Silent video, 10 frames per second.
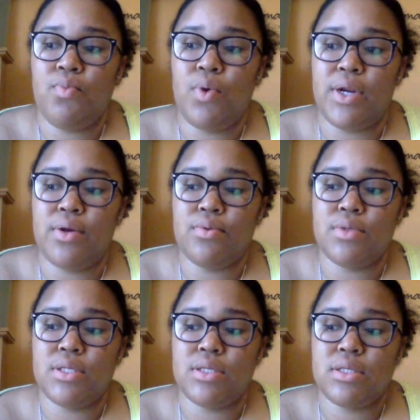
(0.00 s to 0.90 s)
What
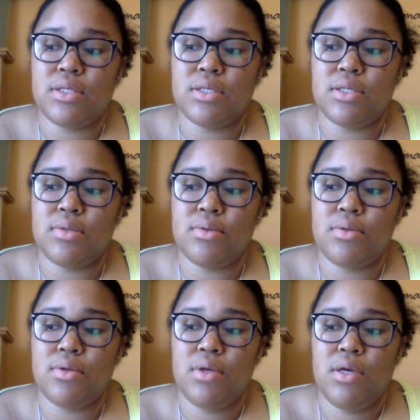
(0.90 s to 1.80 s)
else?
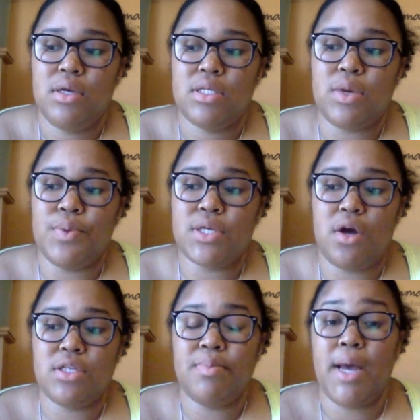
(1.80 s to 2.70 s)
So we
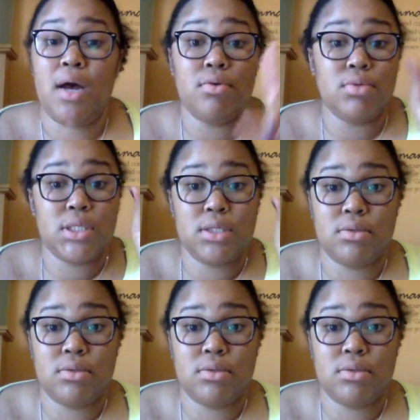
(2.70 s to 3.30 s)
talked about,